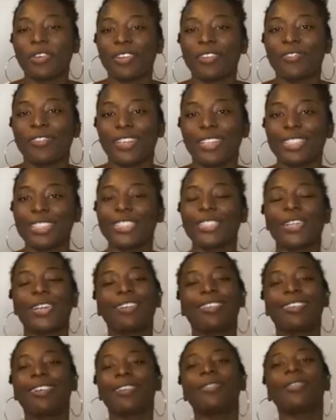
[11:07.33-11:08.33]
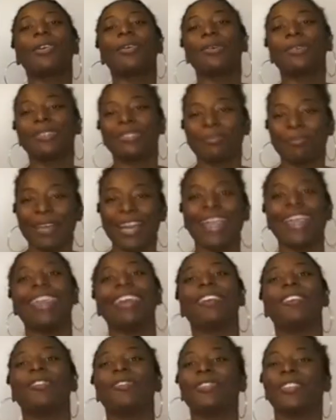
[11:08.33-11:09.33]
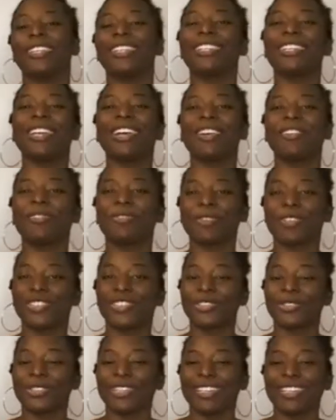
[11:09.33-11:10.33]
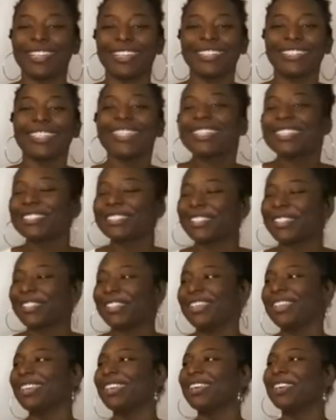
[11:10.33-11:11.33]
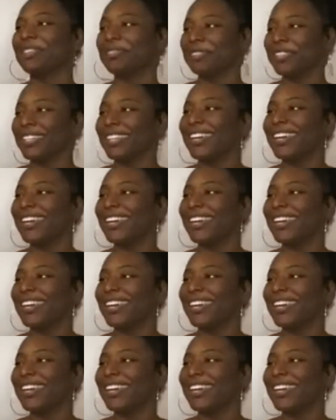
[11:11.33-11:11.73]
gonna first start off with my outfit for Jerrod, so you can come on